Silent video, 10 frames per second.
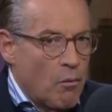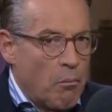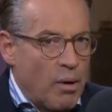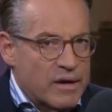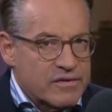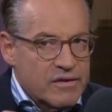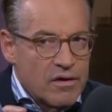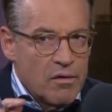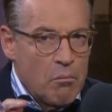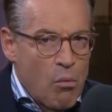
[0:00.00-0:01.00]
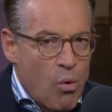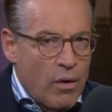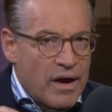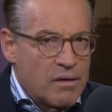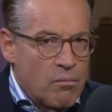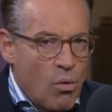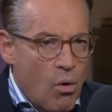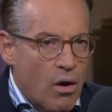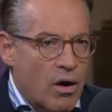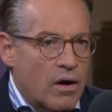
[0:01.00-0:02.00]
but more and
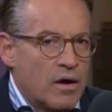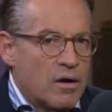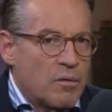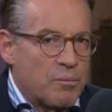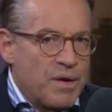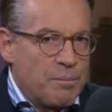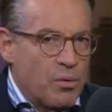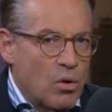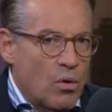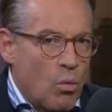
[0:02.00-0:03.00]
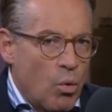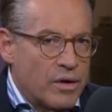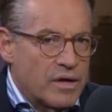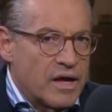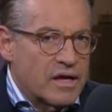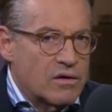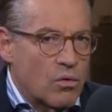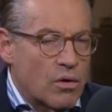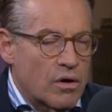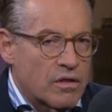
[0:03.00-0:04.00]
more people would
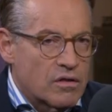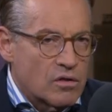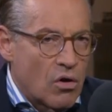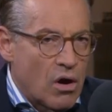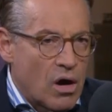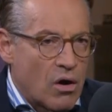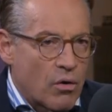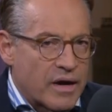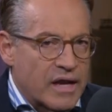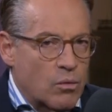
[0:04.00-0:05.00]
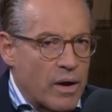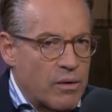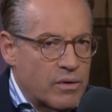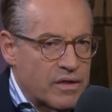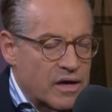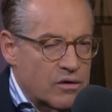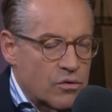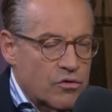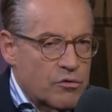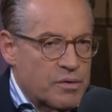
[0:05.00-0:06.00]
ignore the law or get away with it,
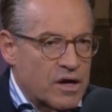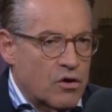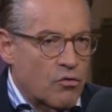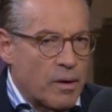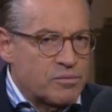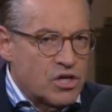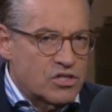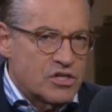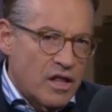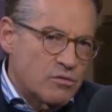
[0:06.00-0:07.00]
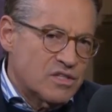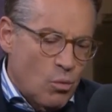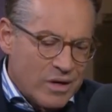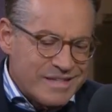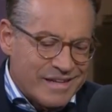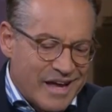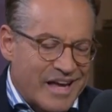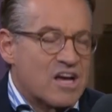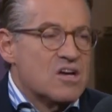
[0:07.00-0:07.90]
or there'd be a corrupt judge. In other words, it wasn't like